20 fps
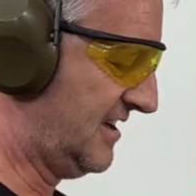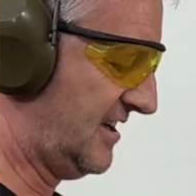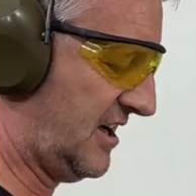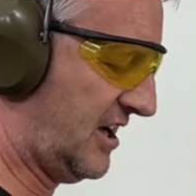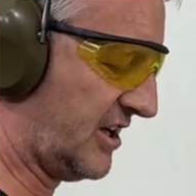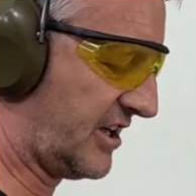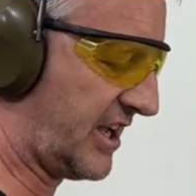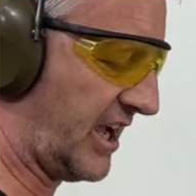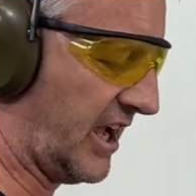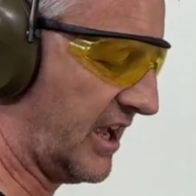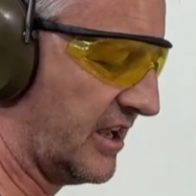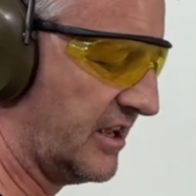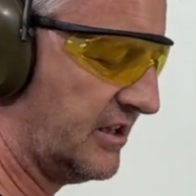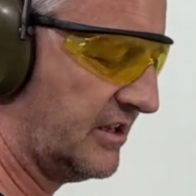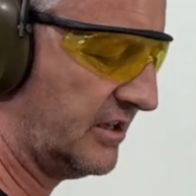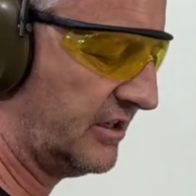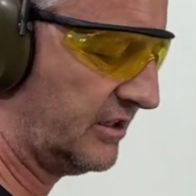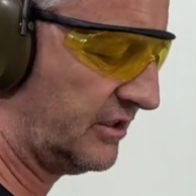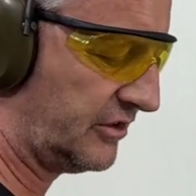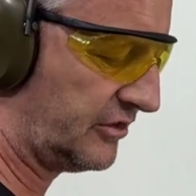Okay,
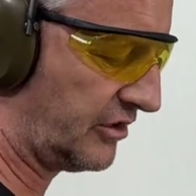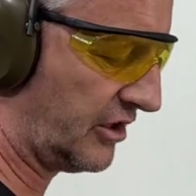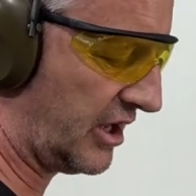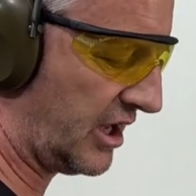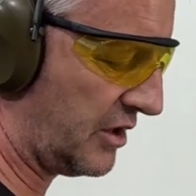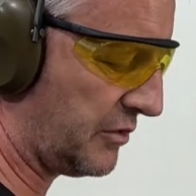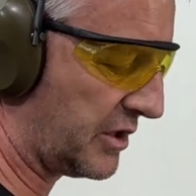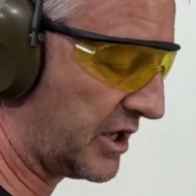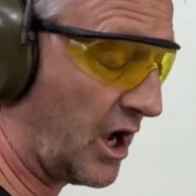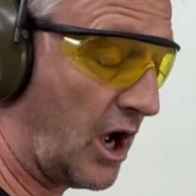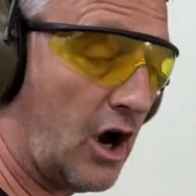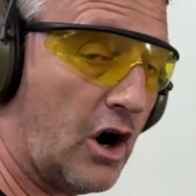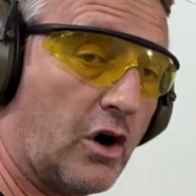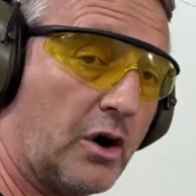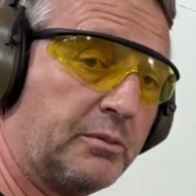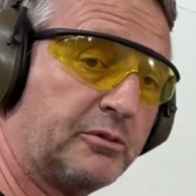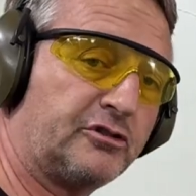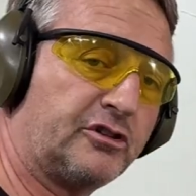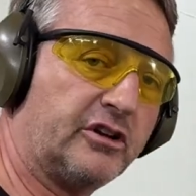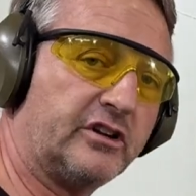so here we go. Oh,
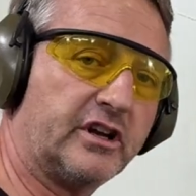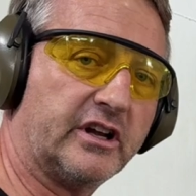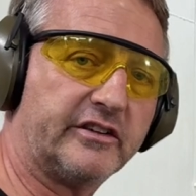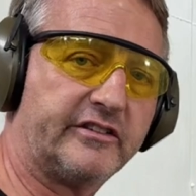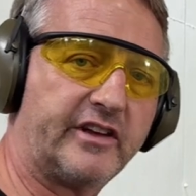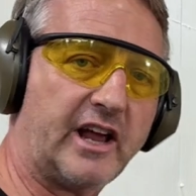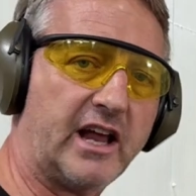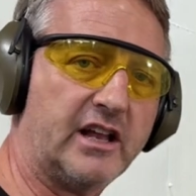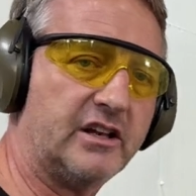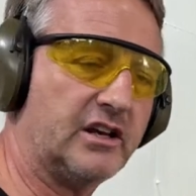I'm shooting at 10